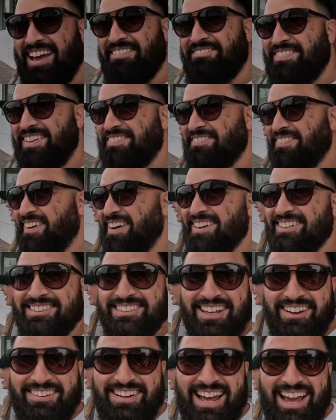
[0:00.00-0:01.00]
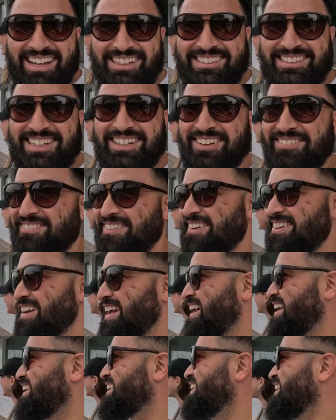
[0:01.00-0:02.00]
man, people are so nice here in
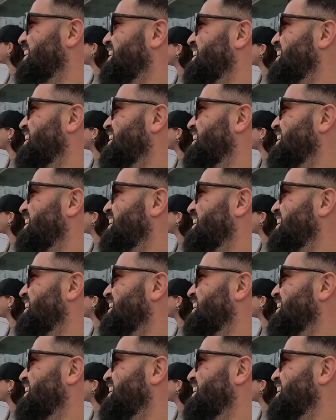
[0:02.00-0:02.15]
Brunei.